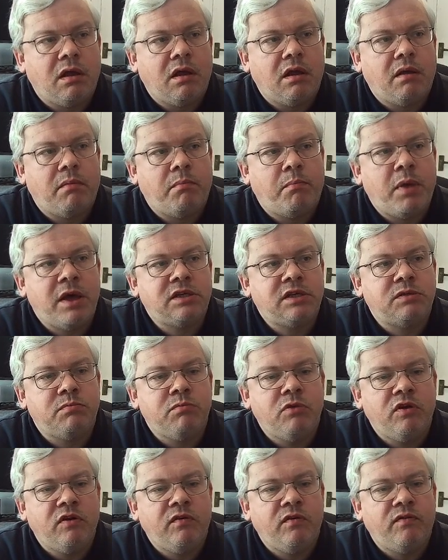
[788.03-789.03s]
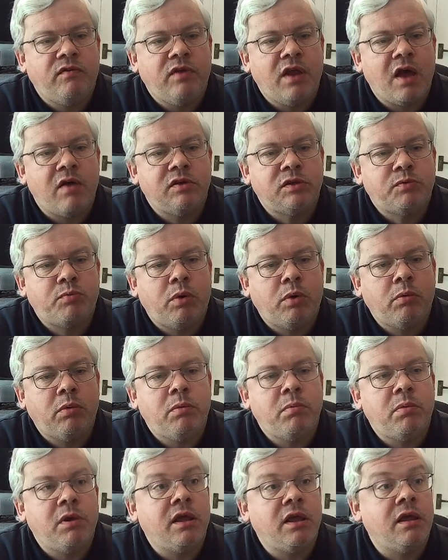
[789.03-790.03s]
best move now is
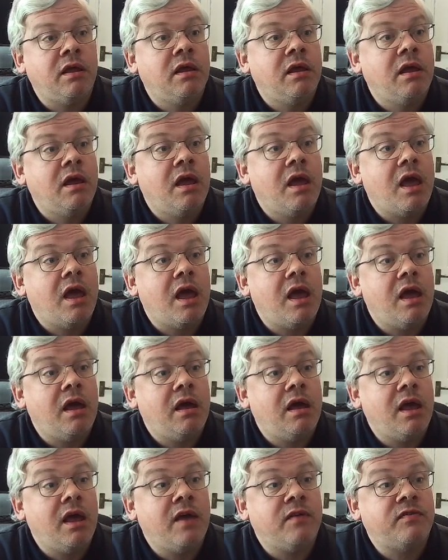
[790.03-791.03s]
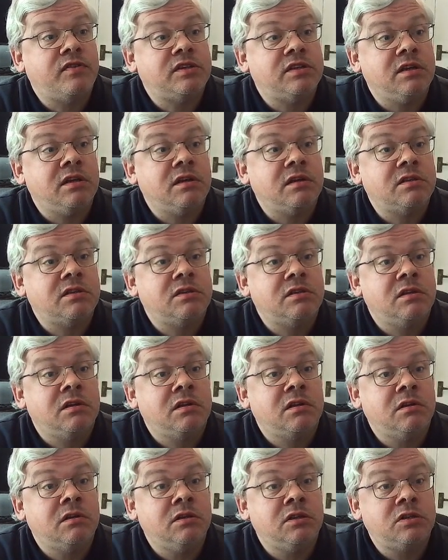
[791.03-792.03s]
probably f6,
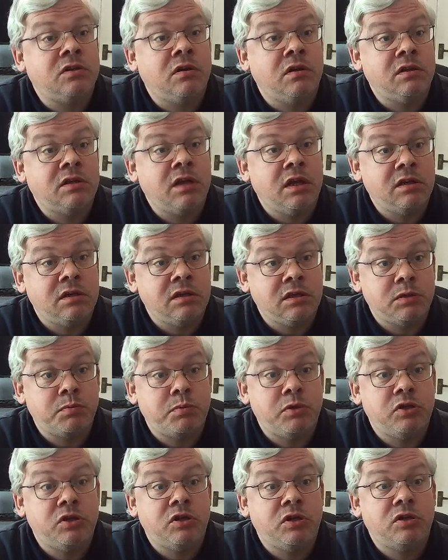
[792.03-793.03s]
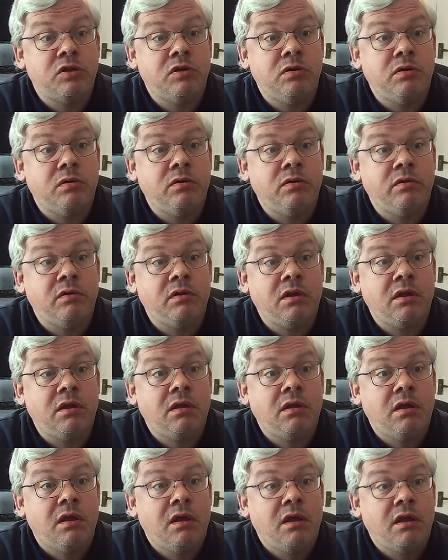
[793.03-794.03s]
consolidating his position on the
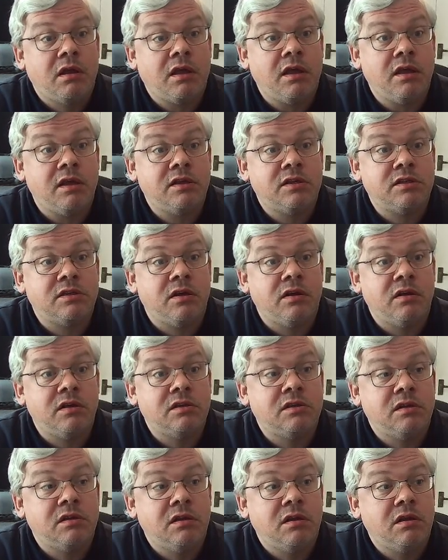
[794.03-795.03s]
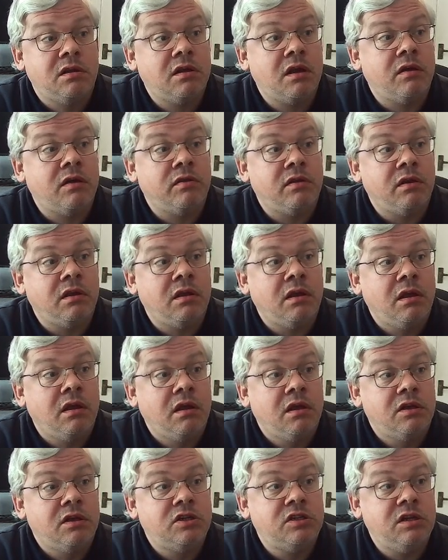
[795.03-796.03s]
king side. Now the
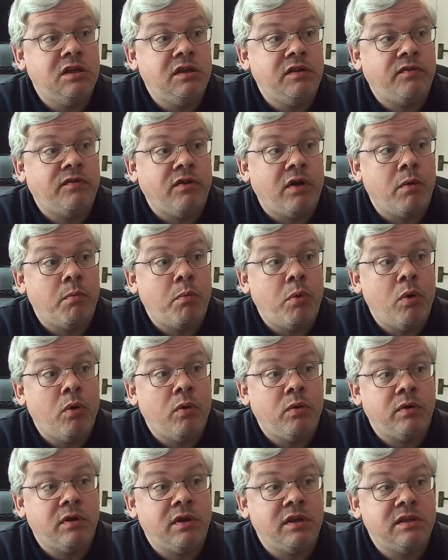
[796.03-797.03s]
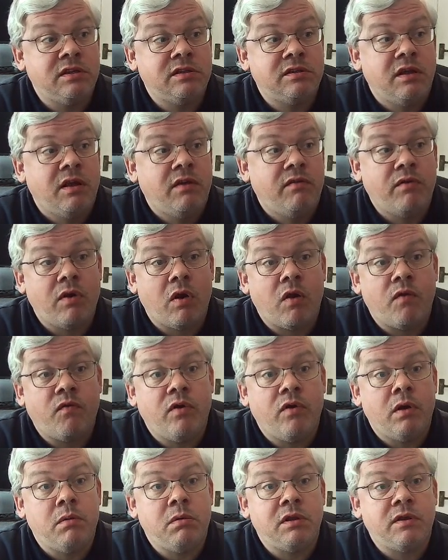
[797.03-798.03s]
g5 pawn is very
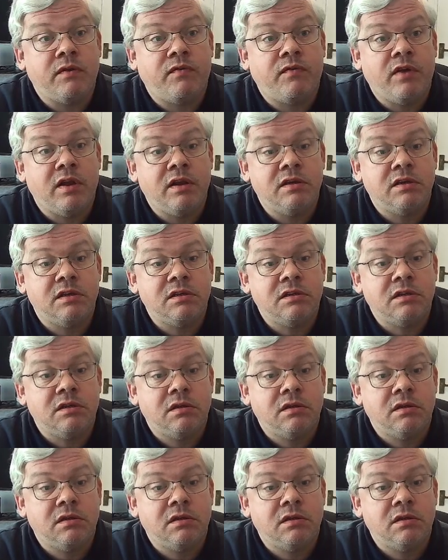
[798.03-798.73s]
firmly defended,